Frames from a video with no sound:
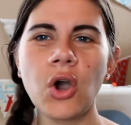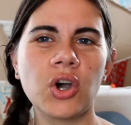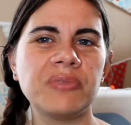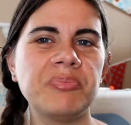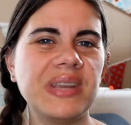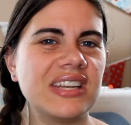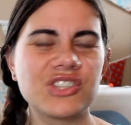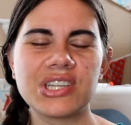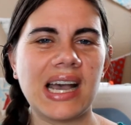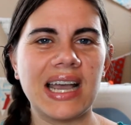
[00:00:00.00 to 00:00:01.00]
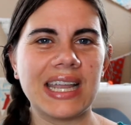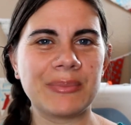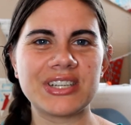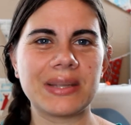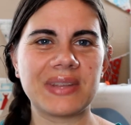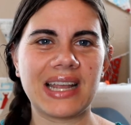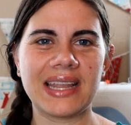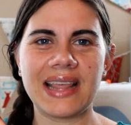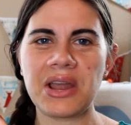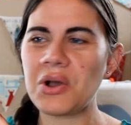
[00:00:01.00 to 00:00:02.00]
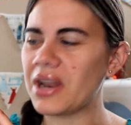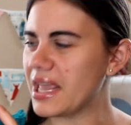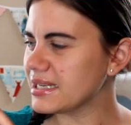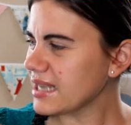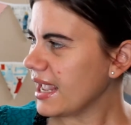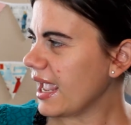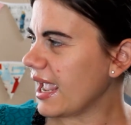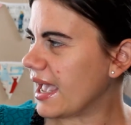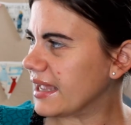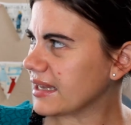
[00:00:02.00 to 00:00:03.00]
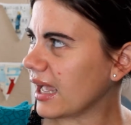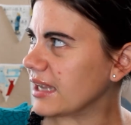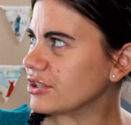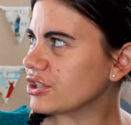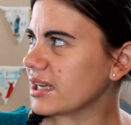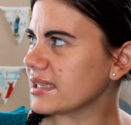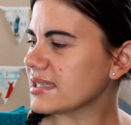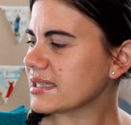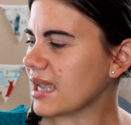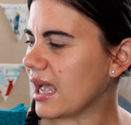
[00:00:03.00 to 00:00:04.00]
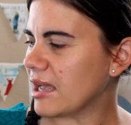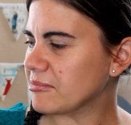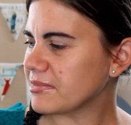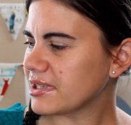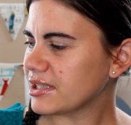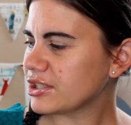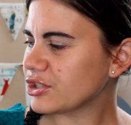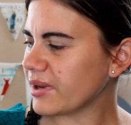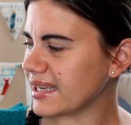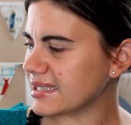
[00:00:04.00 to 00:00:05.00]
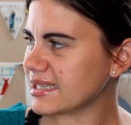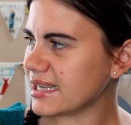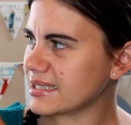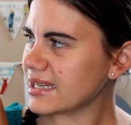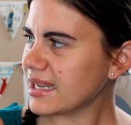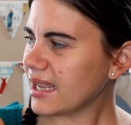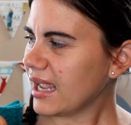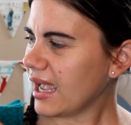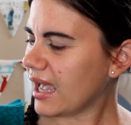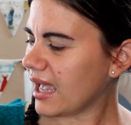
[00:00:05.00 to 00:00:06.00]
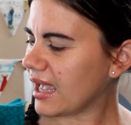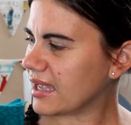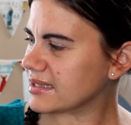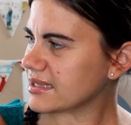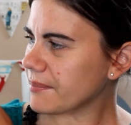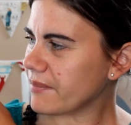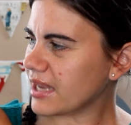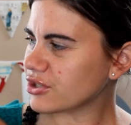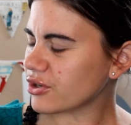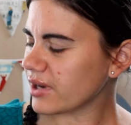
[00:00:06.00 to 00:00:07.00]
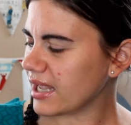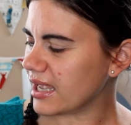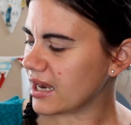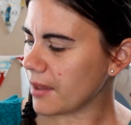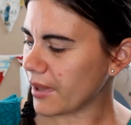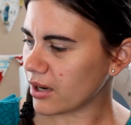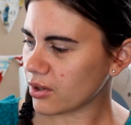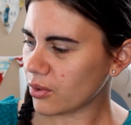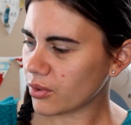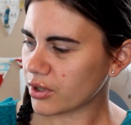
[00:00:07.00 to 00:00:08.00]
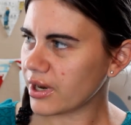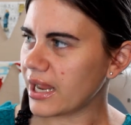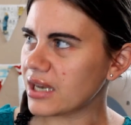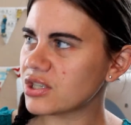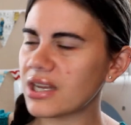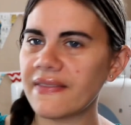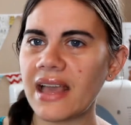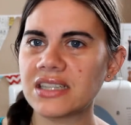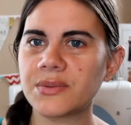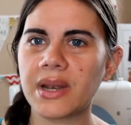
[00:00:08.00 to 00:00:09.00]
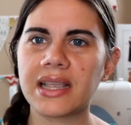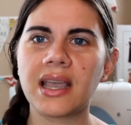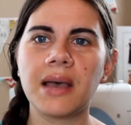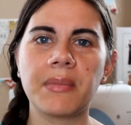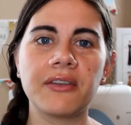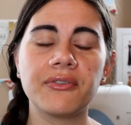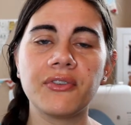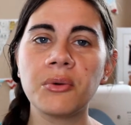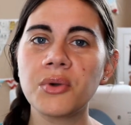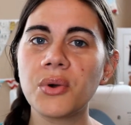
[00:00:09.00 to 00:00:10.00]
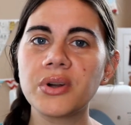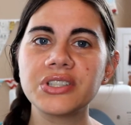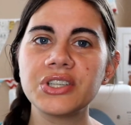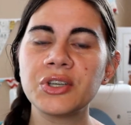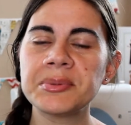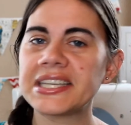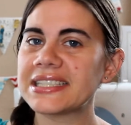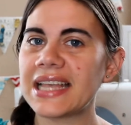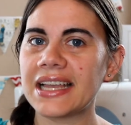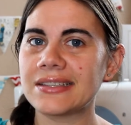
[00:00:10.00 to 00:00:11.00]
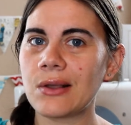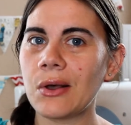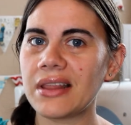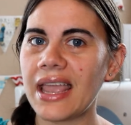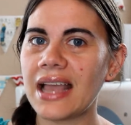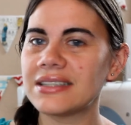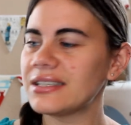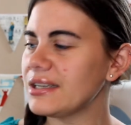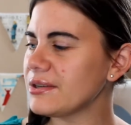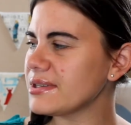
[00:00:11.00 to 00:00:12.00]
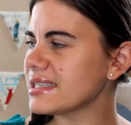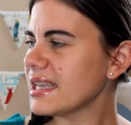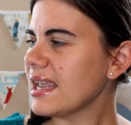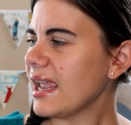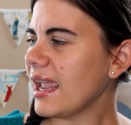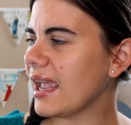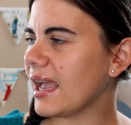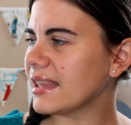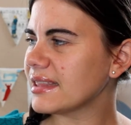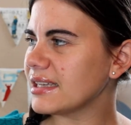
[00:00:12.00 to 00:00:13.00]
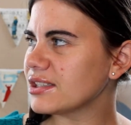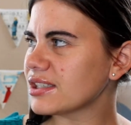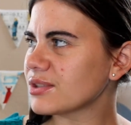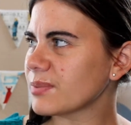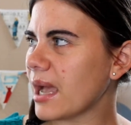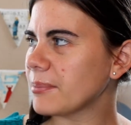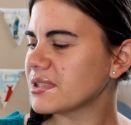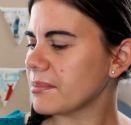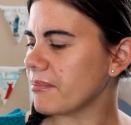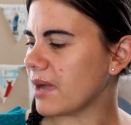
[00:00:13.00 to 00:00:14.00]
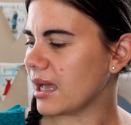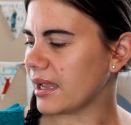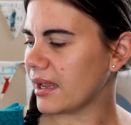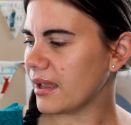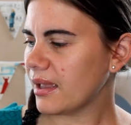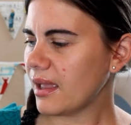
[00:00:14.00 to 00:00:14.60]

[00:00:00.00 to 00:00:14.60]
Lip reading: "on beach time" or something like that on it, and I just traced it and measured in about 1/4 inch, and that's what I cut my foam core to because that is all I had to use, and then just wrapped my